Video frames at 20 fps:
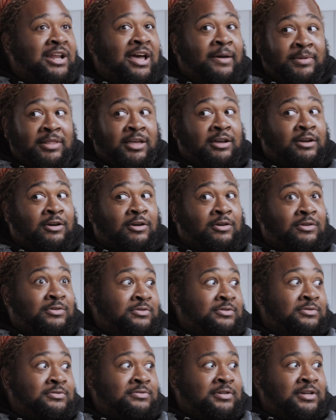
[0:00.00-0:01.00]
and I'd be like, girl,
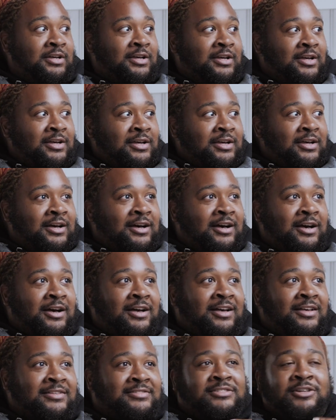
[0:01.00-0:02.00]

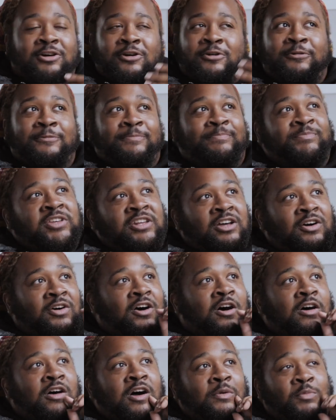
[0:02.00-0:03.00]
ooh. So, you
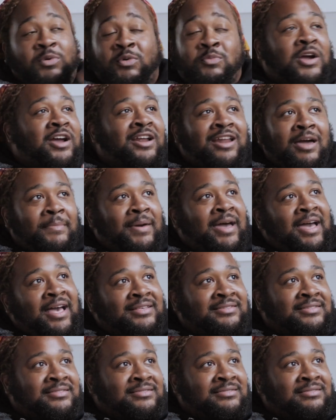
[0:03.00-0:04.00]
know, we're wearing our
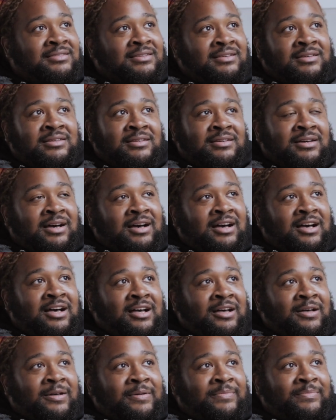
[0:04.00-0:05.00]
masks.
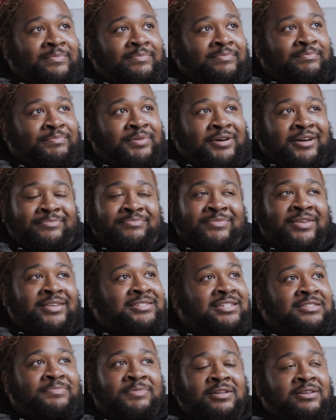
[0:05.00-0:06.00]
But
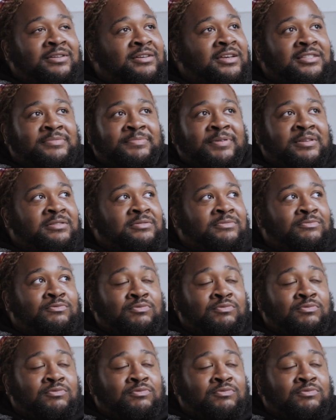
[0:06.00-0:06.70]
it's been